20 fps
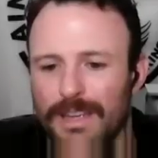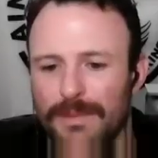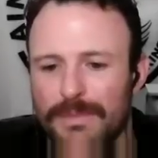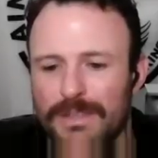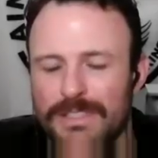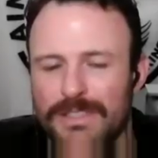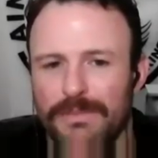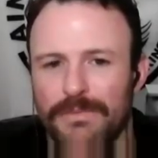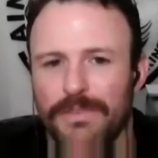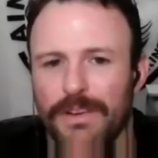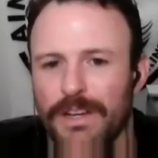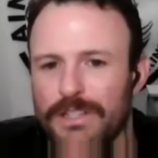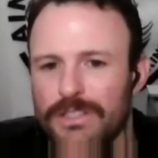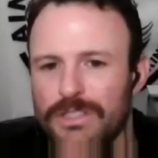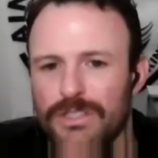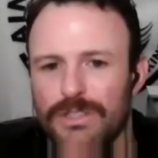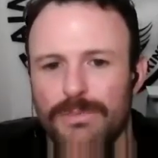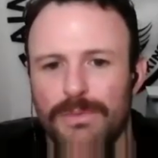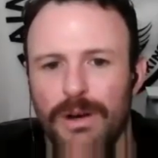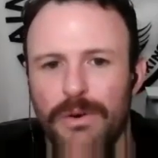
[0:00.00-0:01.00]
gonna be some fucking
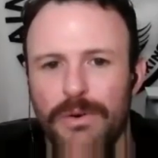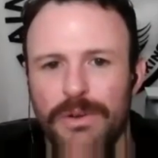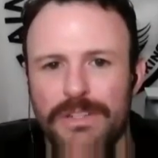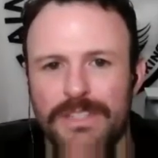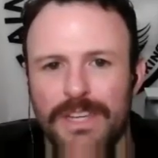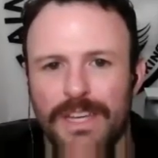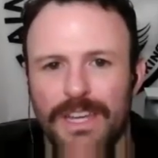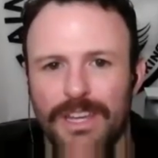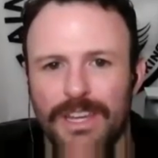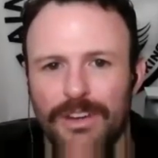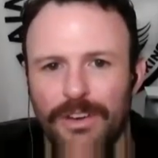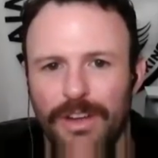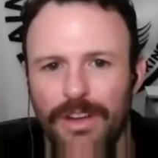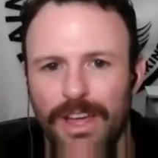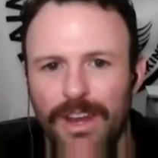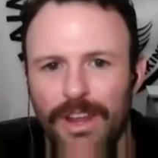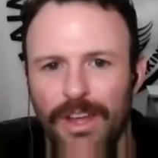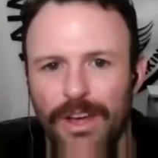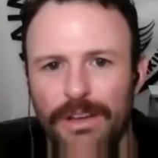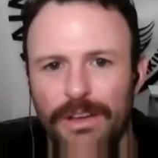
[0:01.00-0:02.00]
Samoan taking your
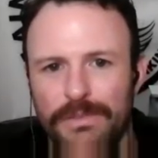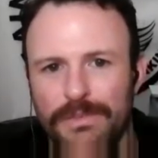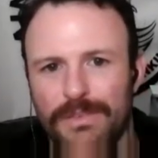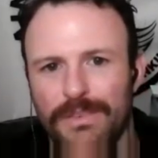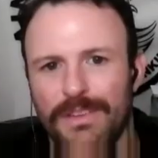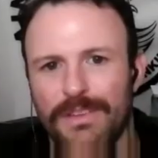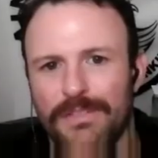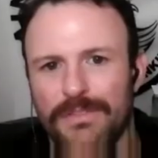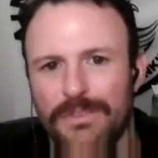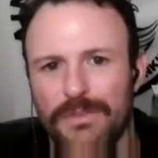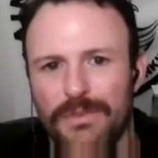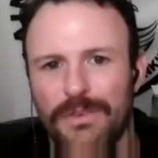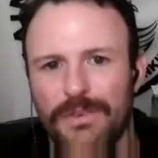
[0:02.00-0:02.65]
head off if you